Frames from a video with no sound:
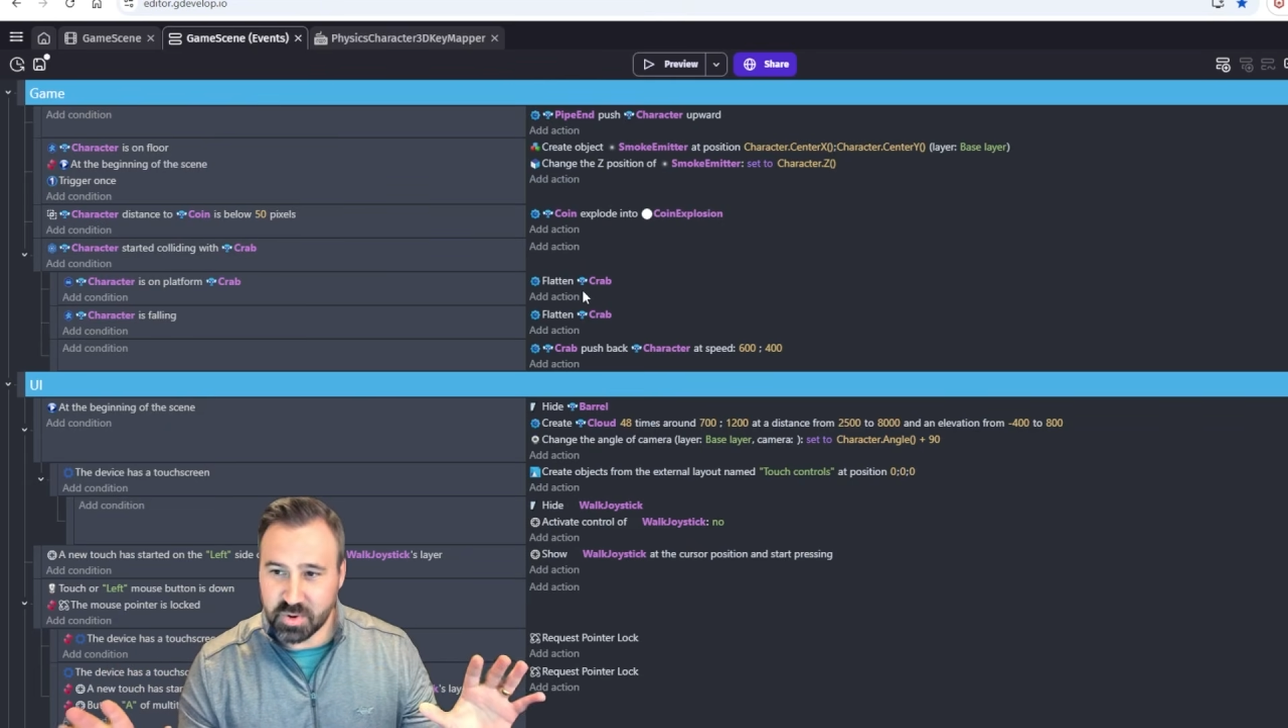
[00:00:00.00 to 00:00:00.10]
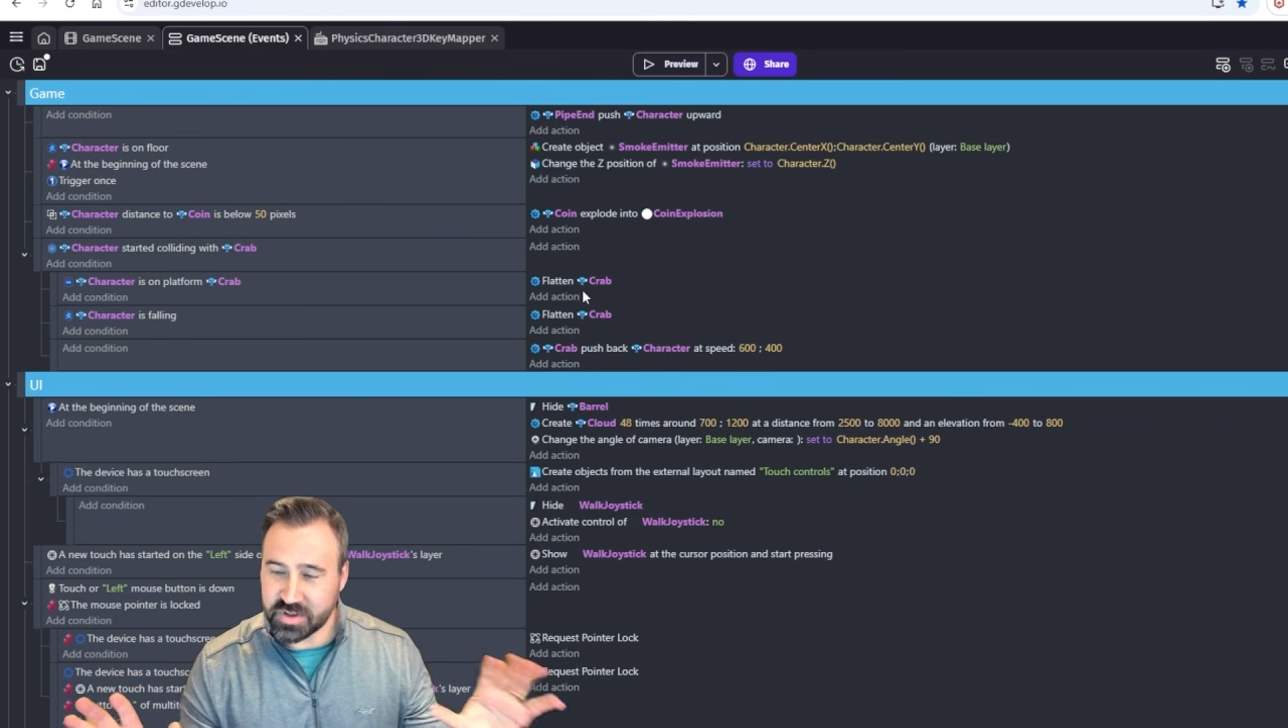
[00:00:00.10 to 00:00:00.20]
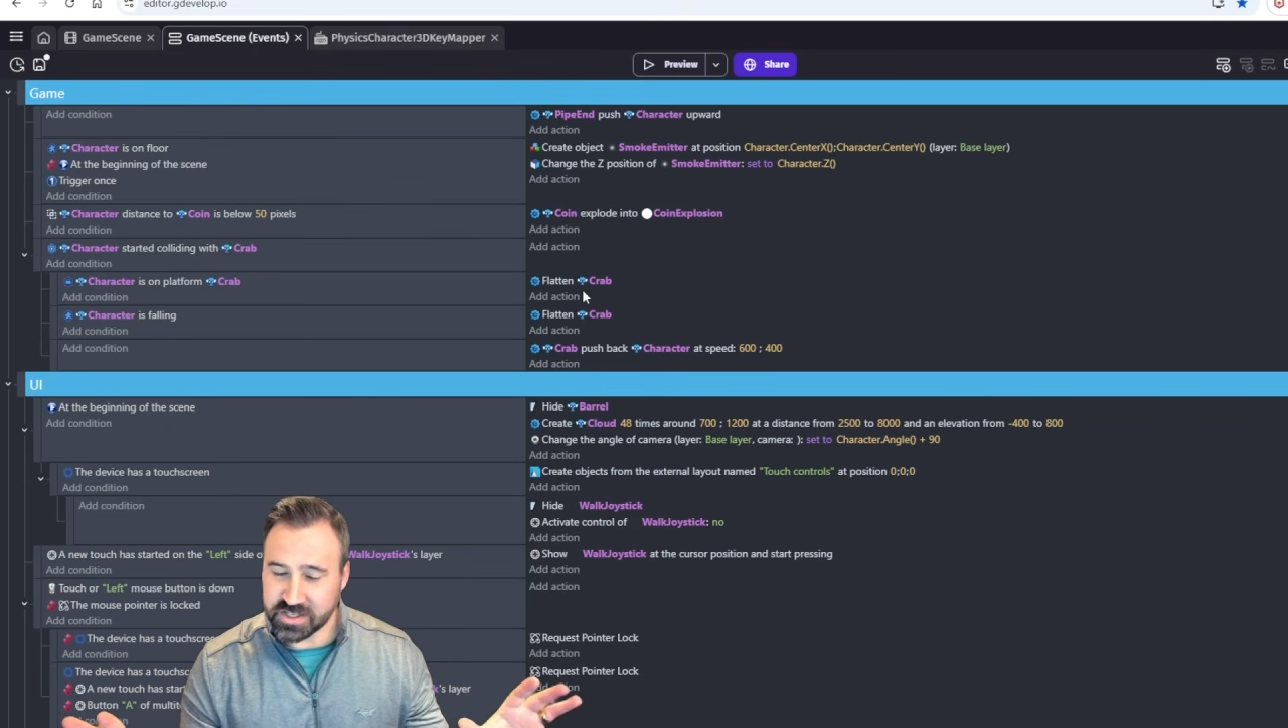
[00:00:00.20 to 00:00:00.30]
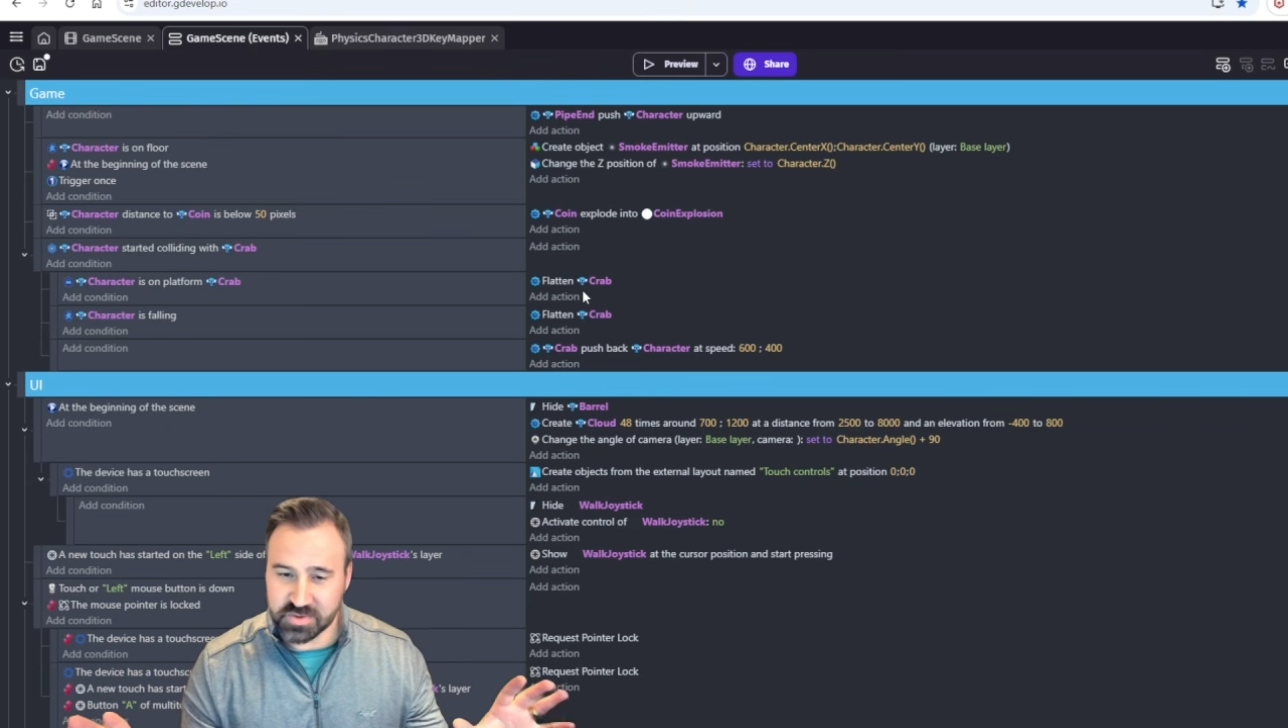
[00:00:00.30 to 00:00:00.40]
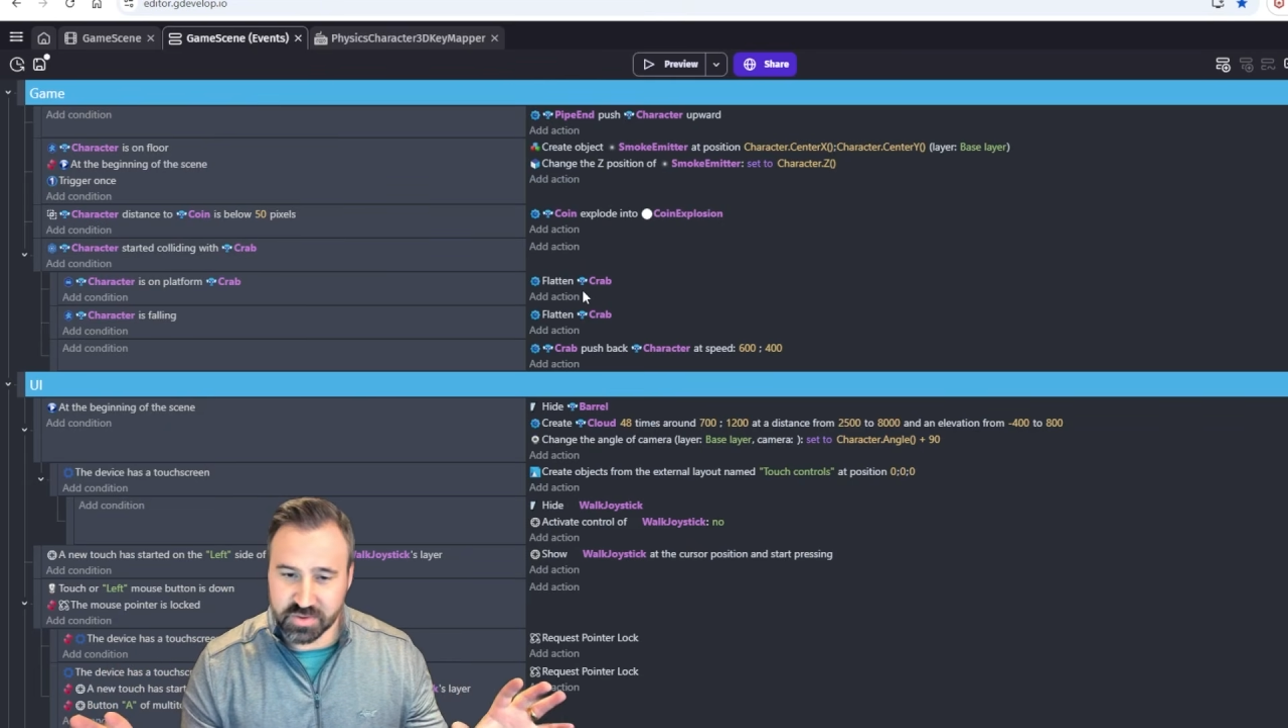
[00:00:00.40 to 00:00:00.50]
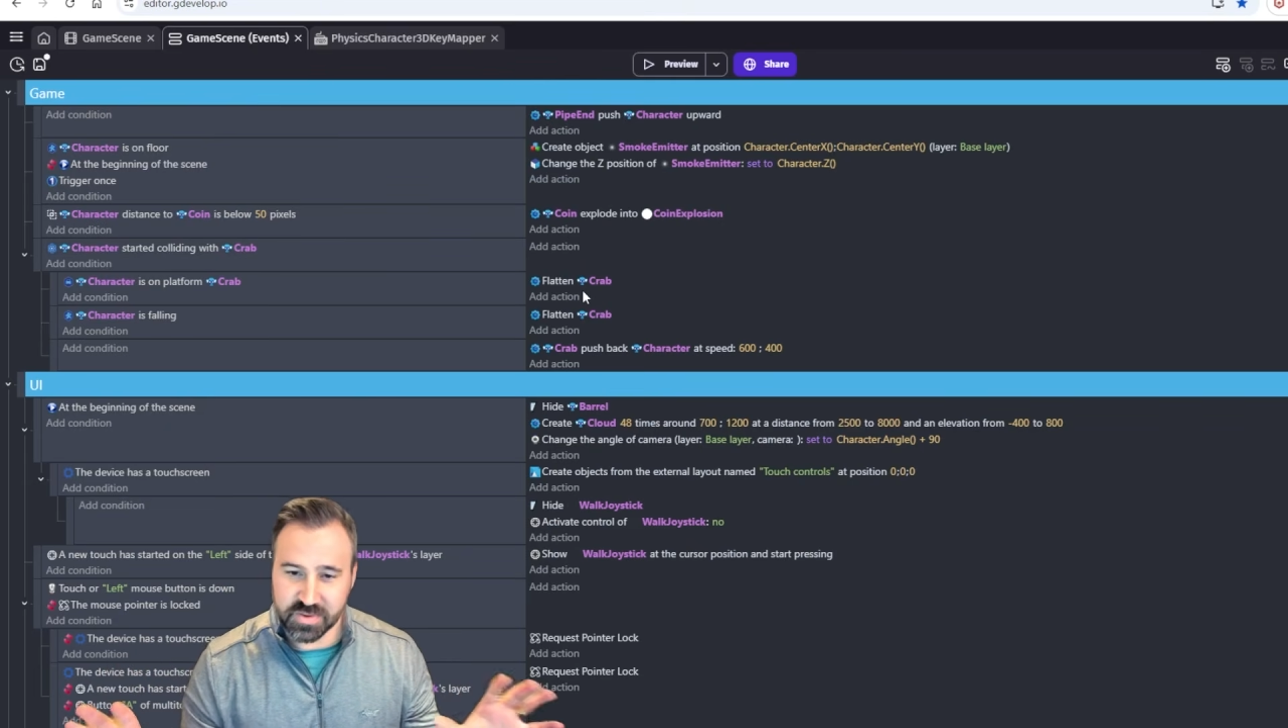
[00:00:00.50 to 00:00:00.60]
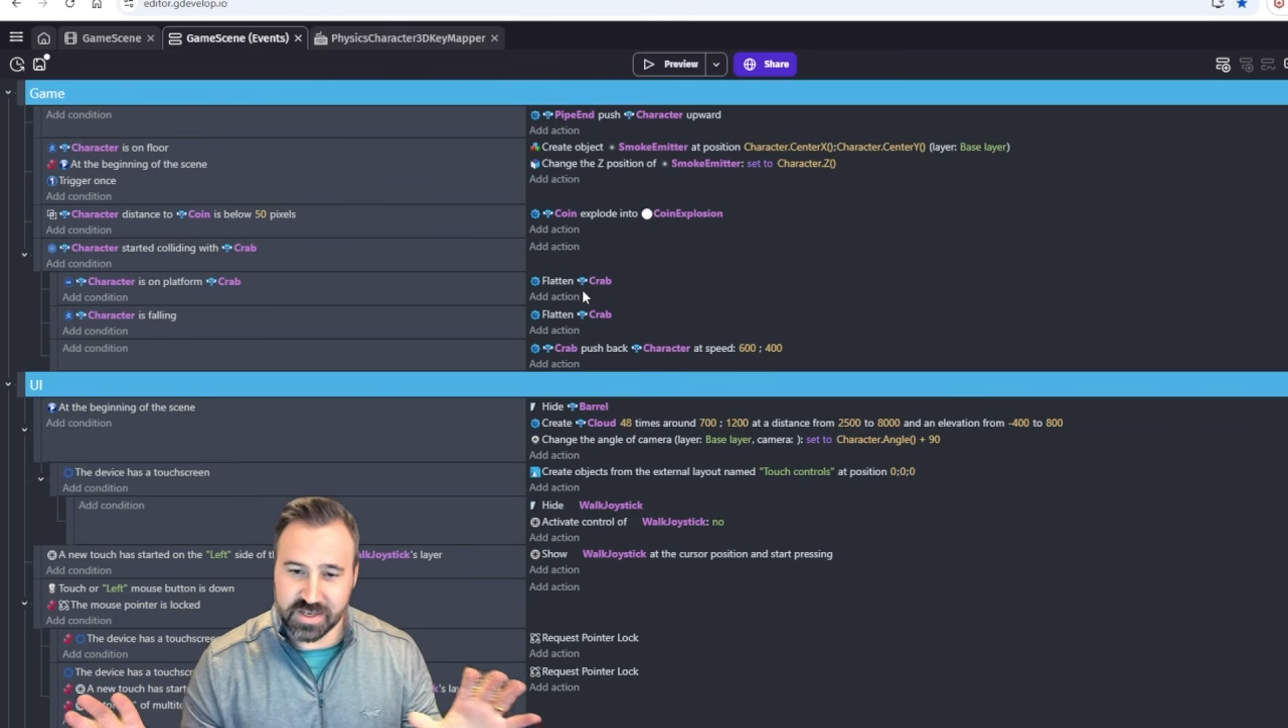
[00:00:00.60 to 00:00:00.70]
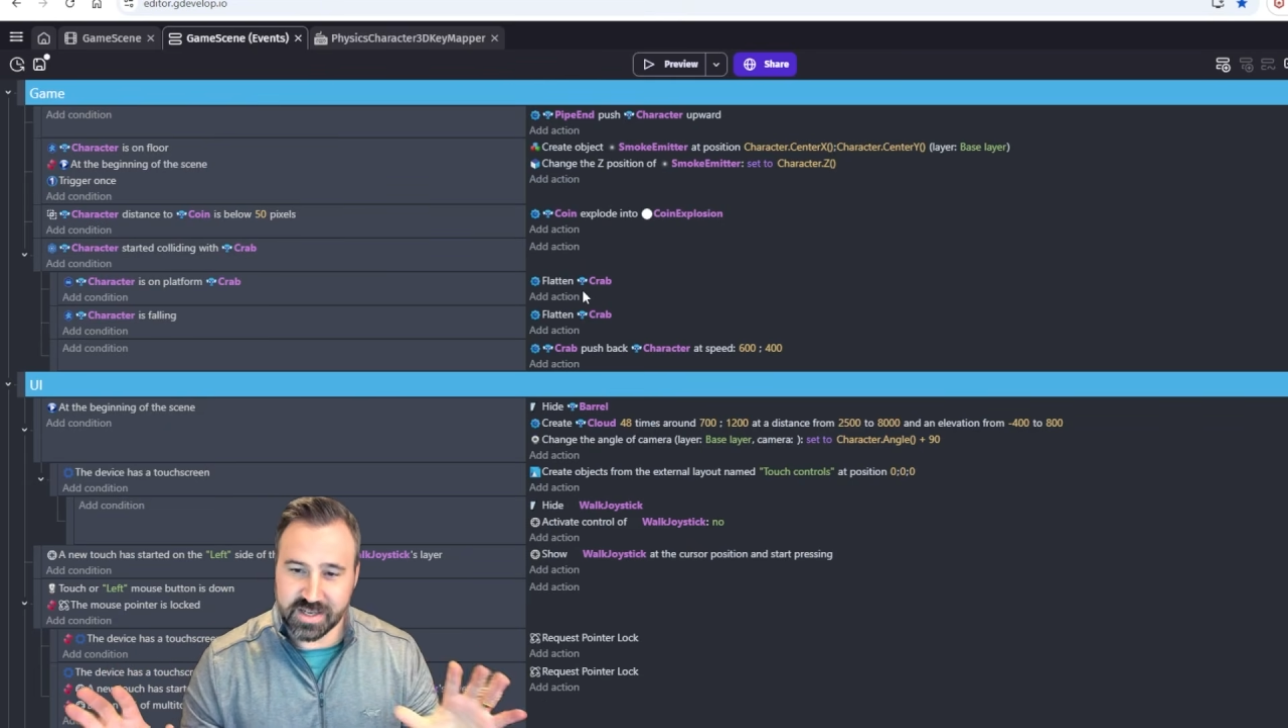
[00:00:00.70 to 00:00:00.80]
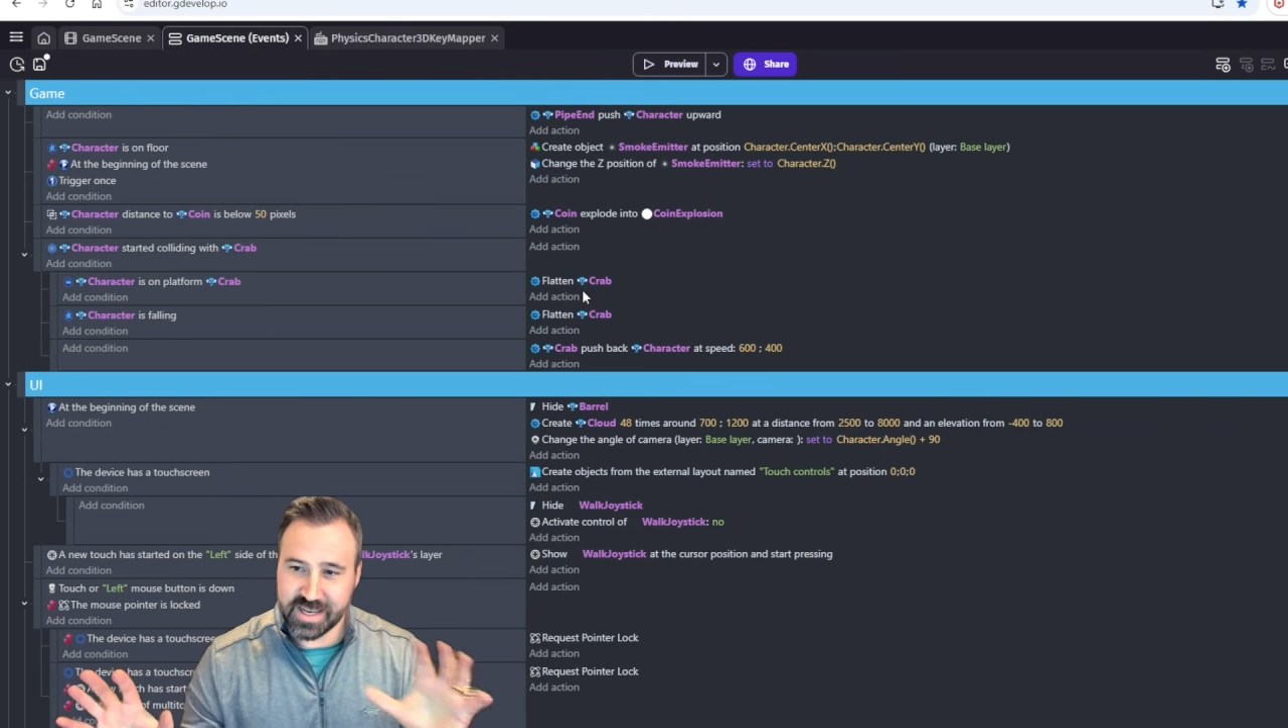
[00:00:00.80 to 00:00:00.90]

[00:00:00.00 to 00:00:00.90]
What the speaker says: Construct 3